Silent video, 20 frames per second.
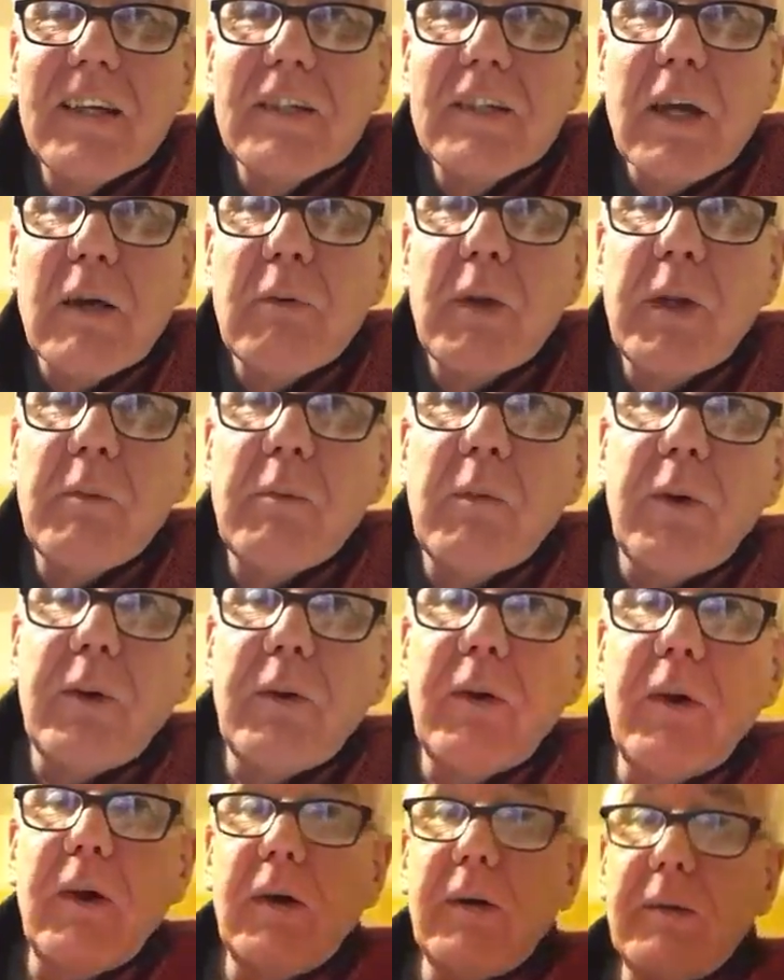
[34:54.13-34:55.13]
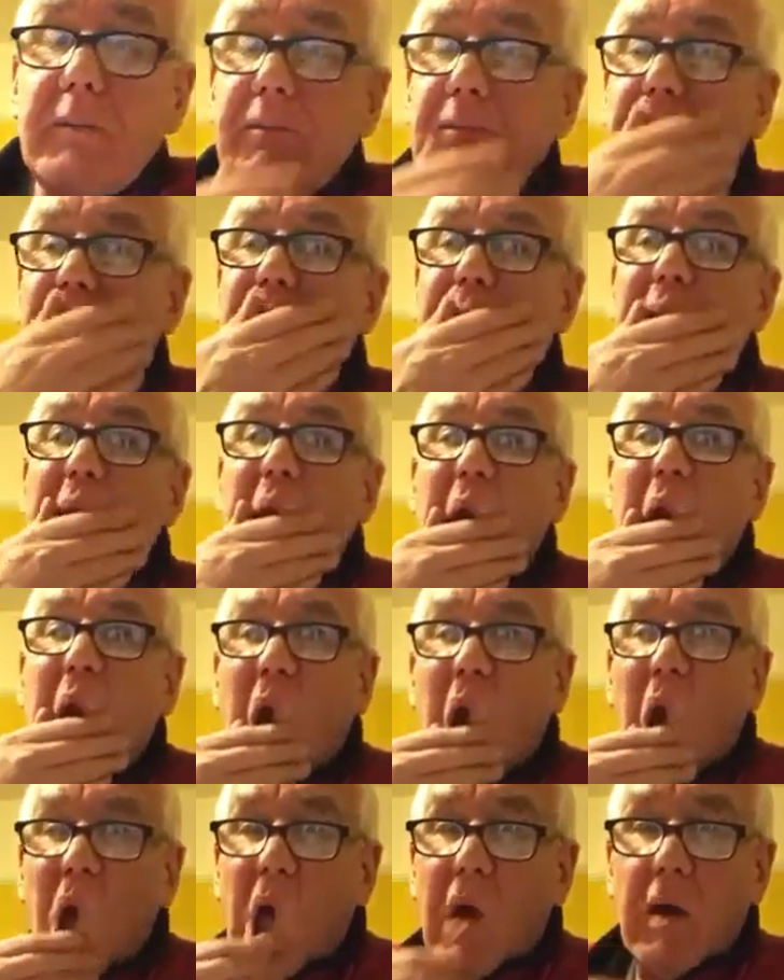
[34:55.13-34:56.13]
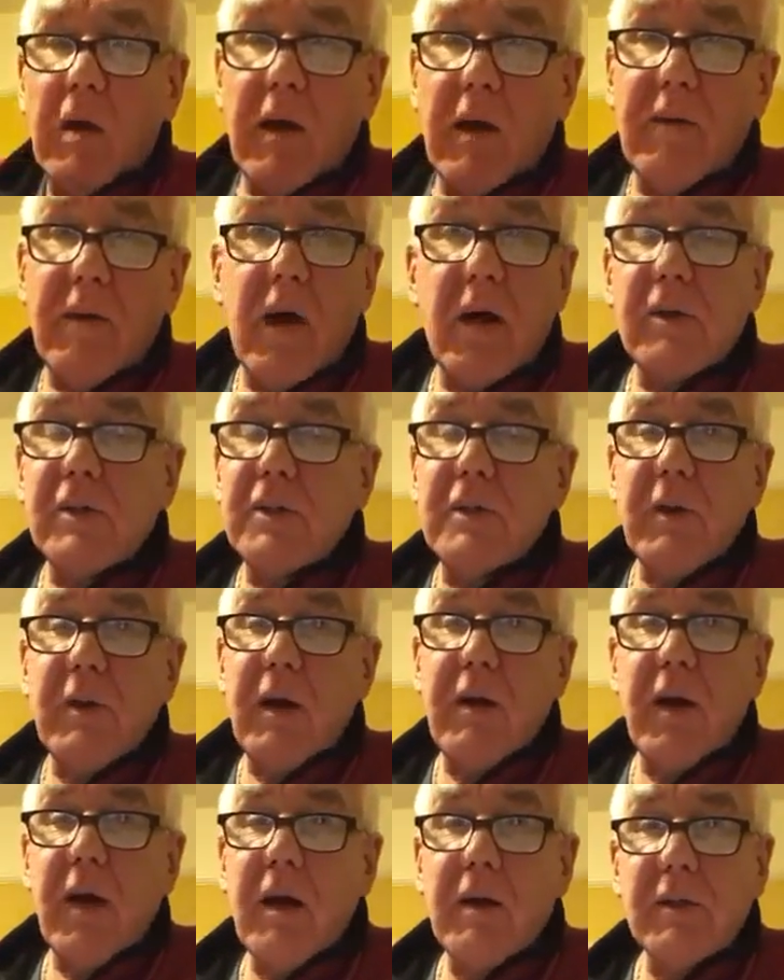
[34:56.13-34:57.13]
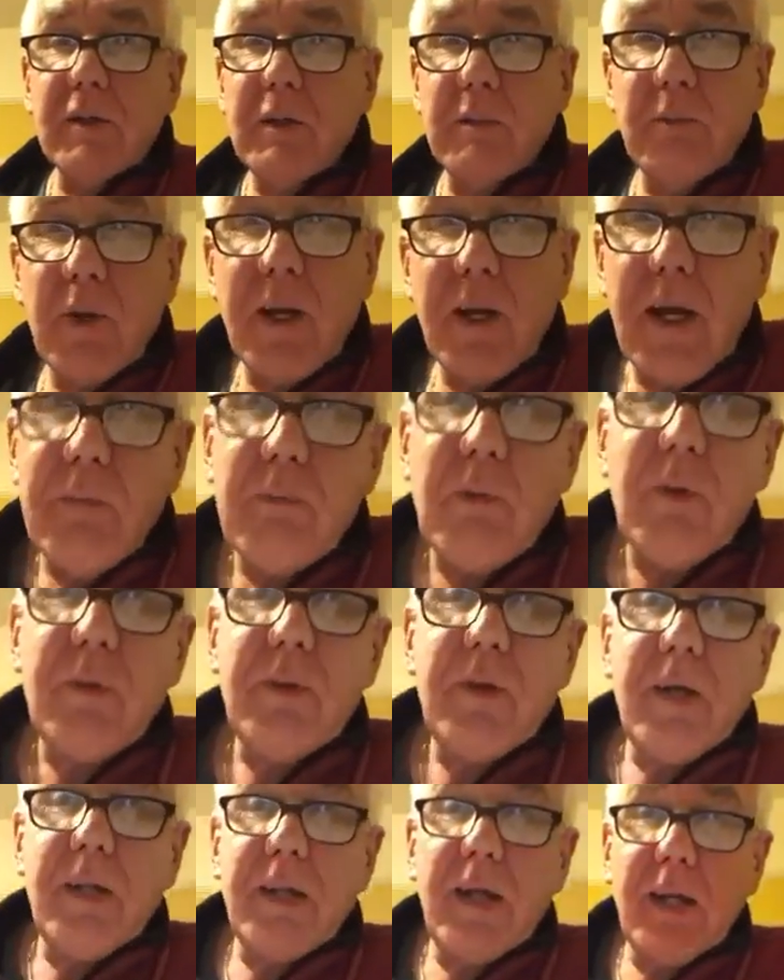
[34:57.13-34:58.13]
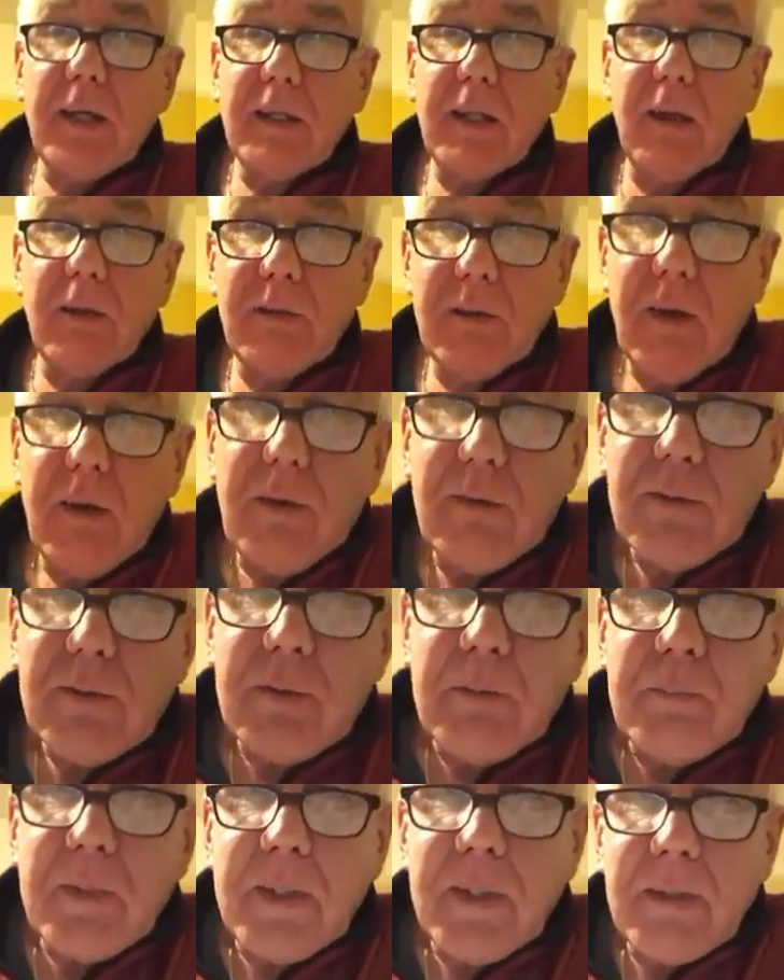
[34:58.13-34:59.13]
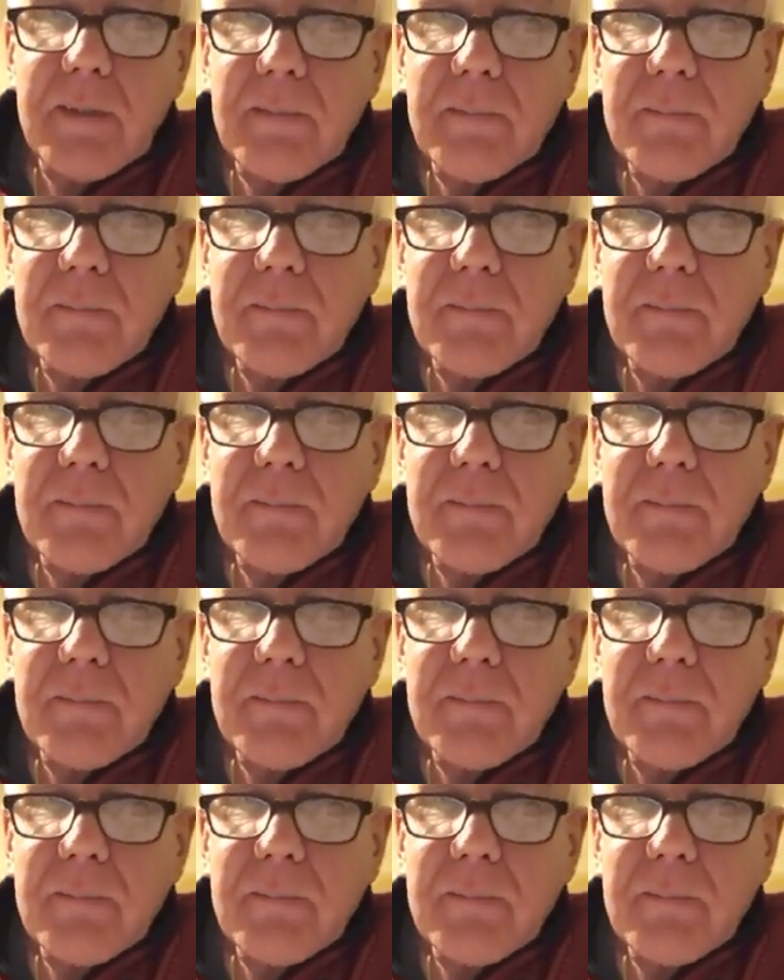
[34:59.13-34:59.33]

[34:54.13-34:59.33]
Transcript: So what do you want? Look, I ask them what they want and they don't answer me.